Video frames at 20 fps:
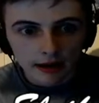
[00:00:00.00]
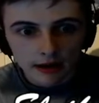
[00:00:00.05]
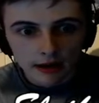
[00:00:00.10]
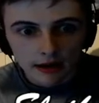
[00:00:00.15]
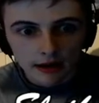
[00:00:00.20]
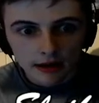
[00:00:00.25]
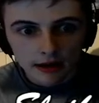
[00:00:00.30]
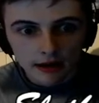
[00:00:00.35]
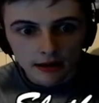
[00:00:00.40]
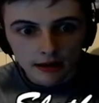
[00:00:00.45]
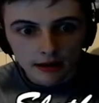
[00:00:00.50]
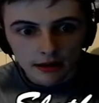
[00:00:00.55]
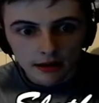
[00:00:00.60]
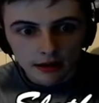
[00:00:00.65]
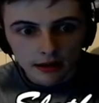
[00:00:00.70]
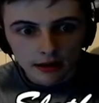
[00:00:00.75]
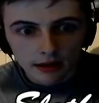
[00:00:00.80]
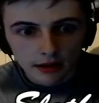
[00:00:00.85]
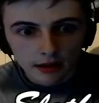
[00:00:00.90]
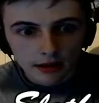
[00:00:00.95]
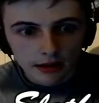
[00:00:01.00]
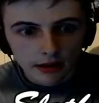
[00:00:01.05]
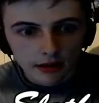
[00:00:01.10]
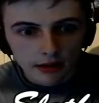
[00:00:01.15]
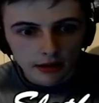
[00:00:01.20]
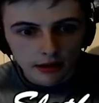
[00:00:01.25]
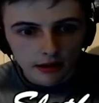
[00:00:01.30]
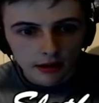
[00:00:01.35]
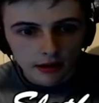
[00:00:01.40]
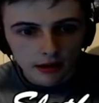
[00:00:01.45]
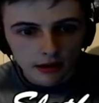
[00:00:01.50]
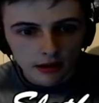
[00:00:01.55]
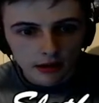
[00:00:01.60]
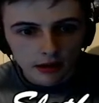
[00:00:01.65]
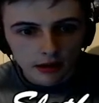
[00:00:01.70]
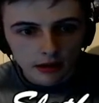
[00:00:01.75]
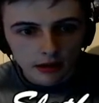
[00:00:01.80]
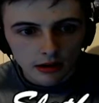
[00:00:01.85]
(silence)